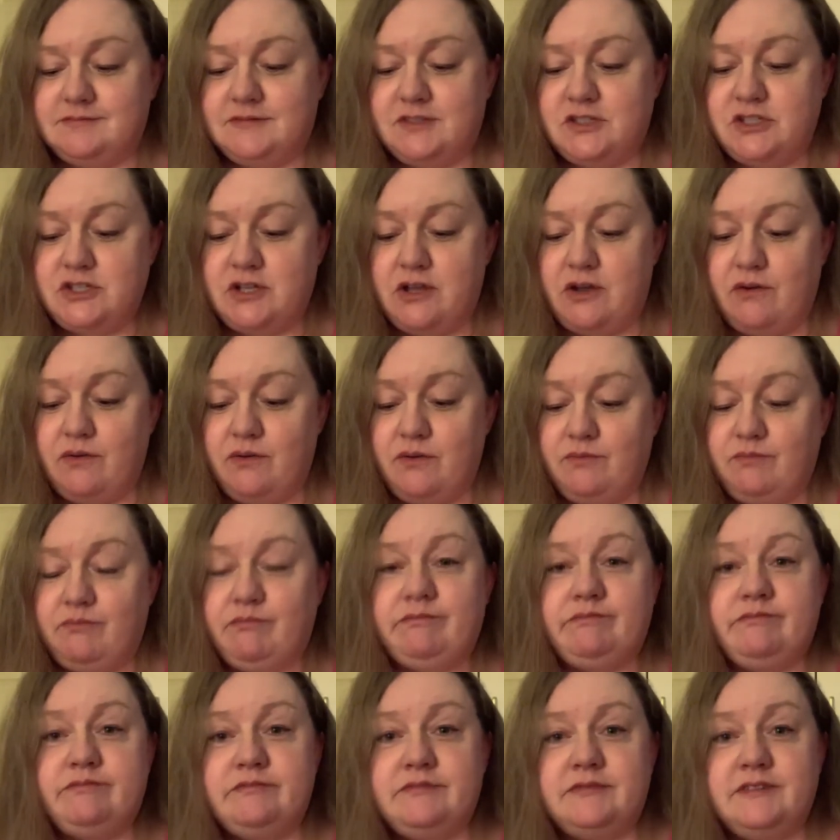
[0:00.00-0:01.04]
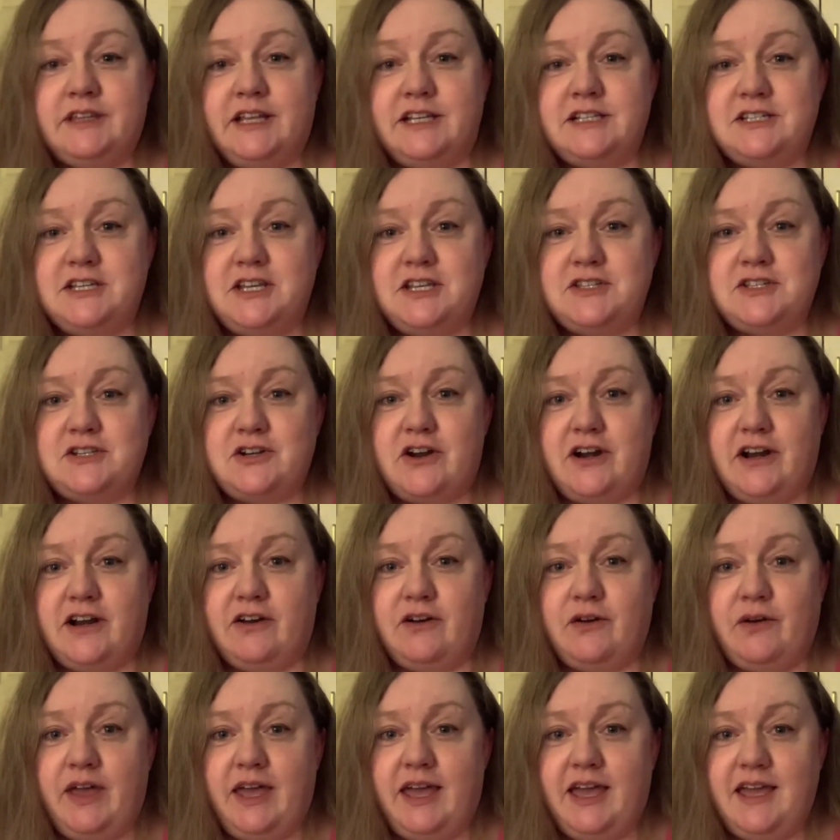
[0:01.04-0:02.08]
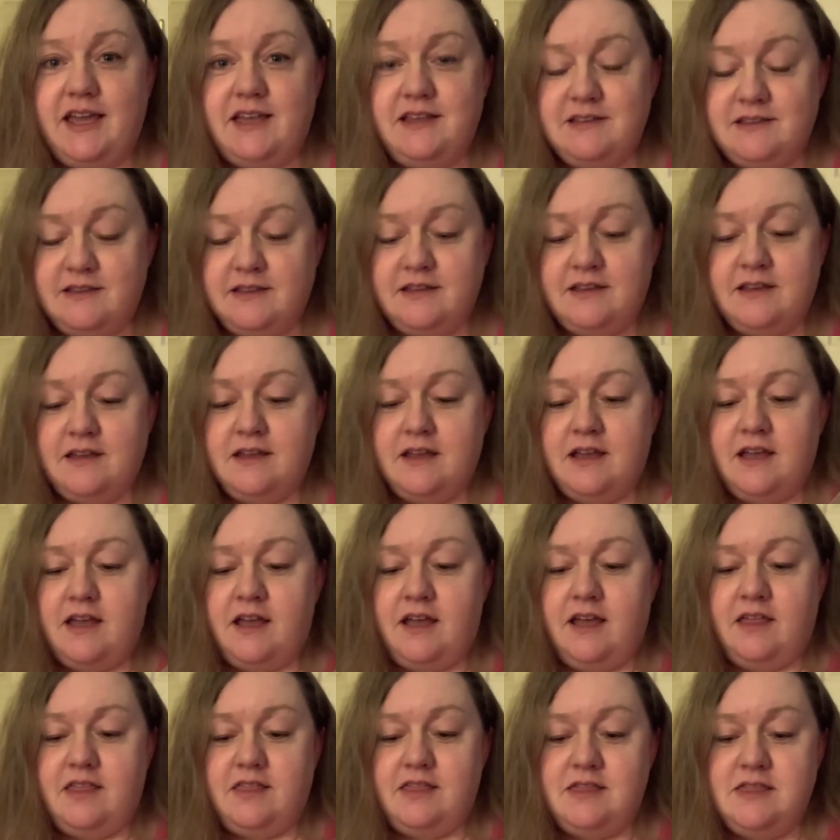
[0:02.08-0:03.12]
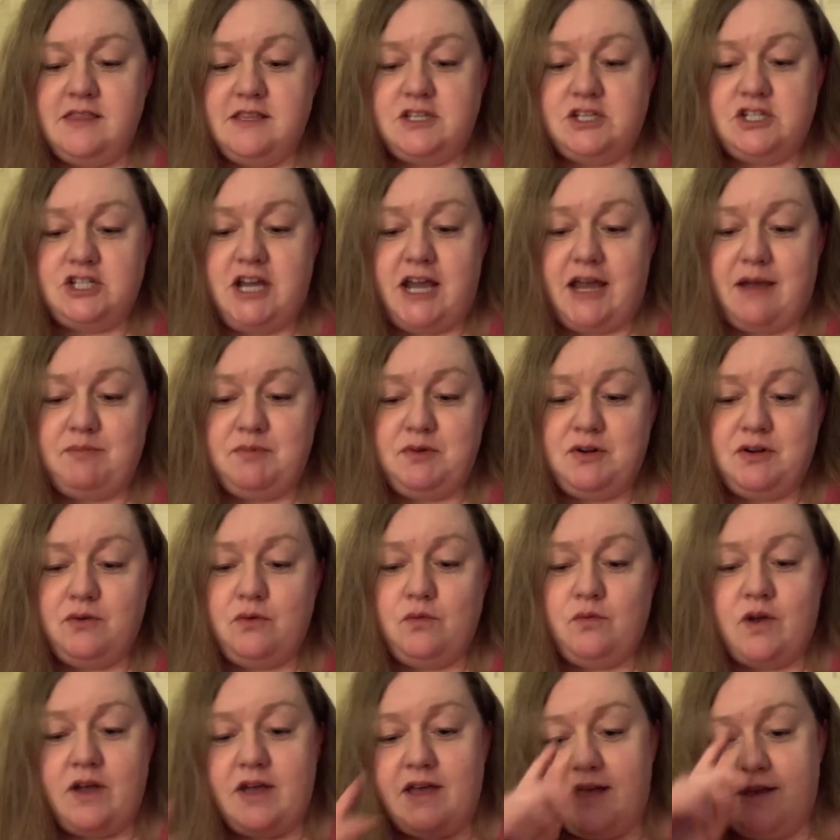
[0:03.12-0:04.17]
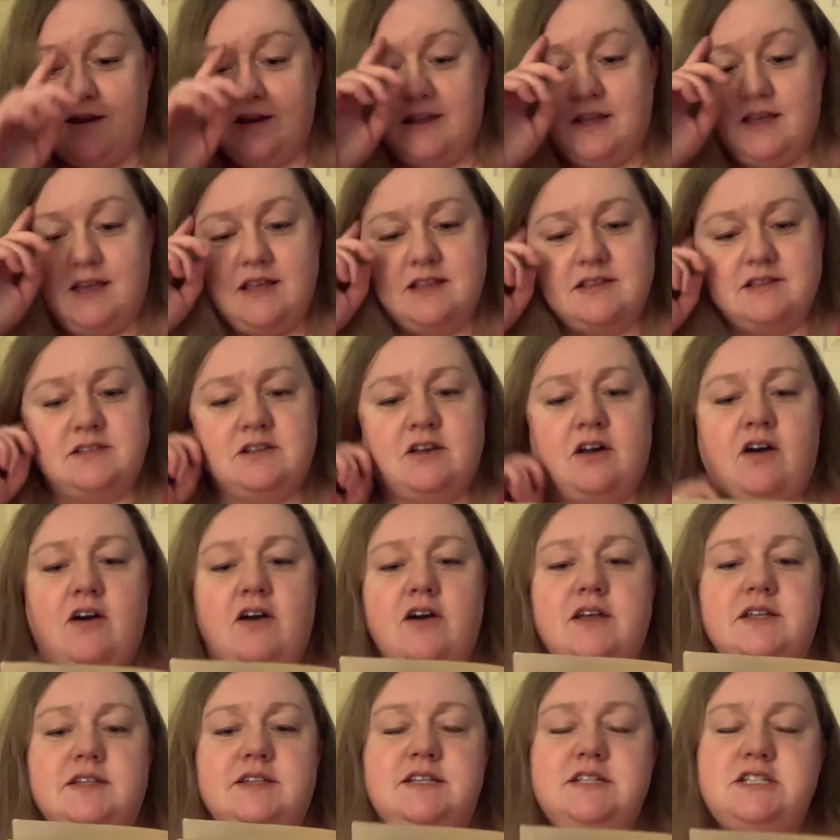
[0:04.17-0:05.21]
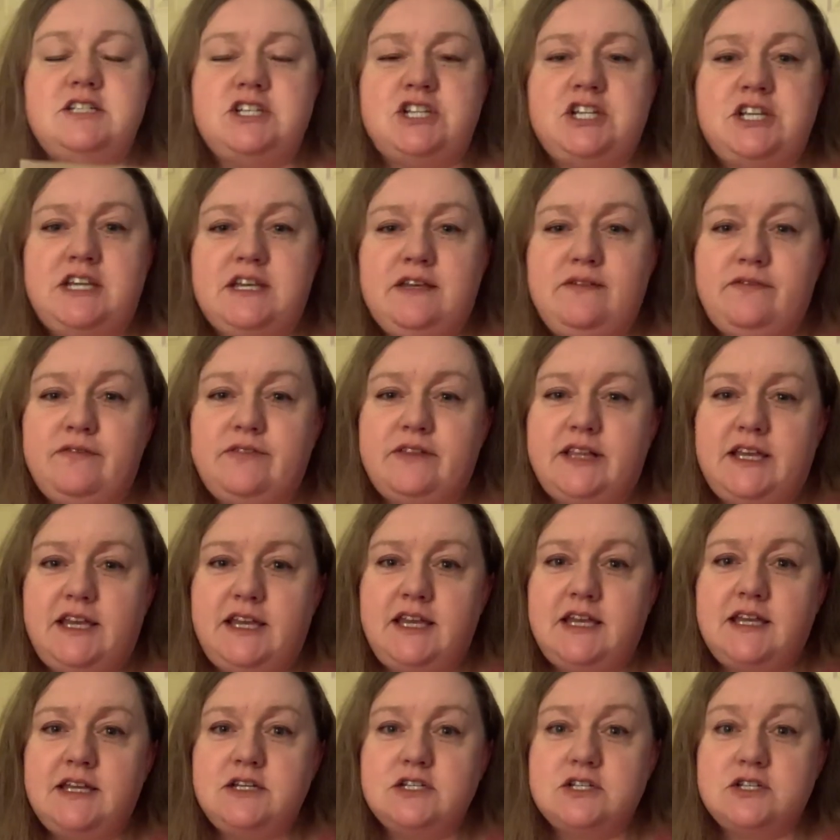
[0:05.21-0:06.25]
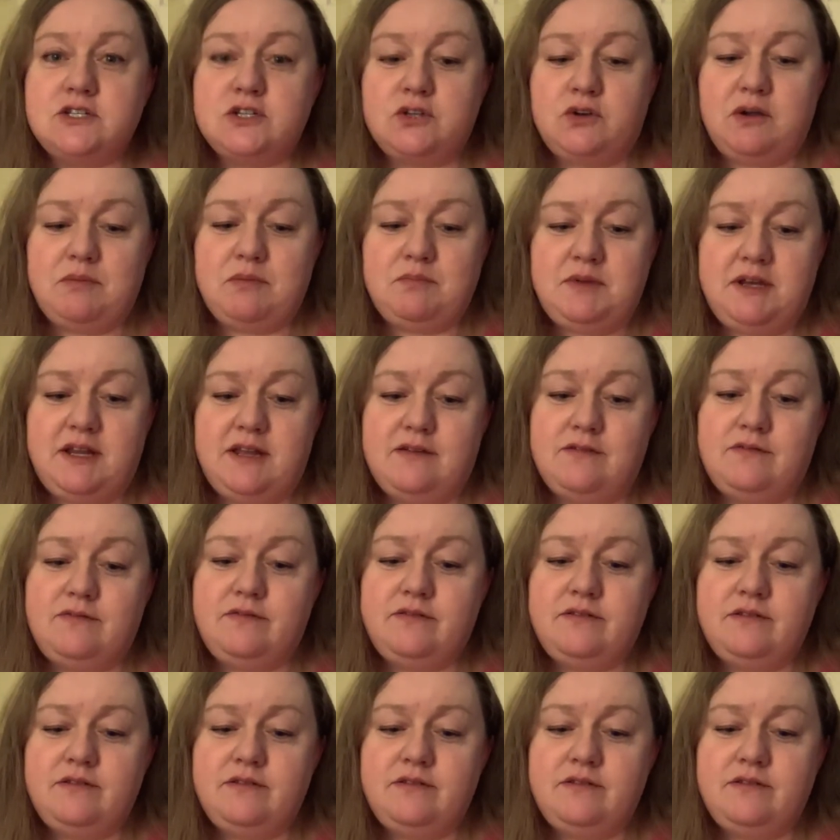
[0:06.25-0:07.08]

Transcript: So let's get started, okay? Chapter one is called Chiefly Descriptive.